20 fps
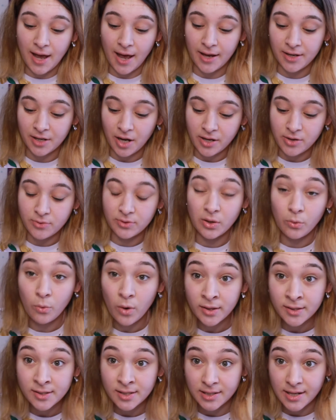and I use it
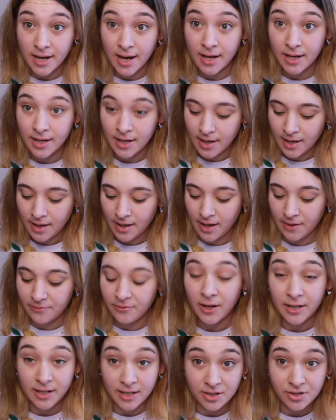once a day if
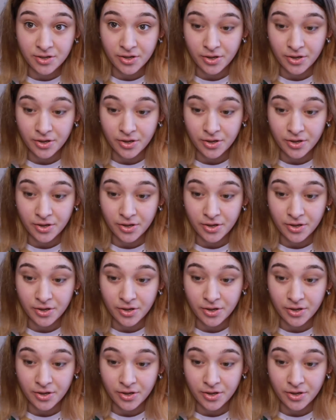I need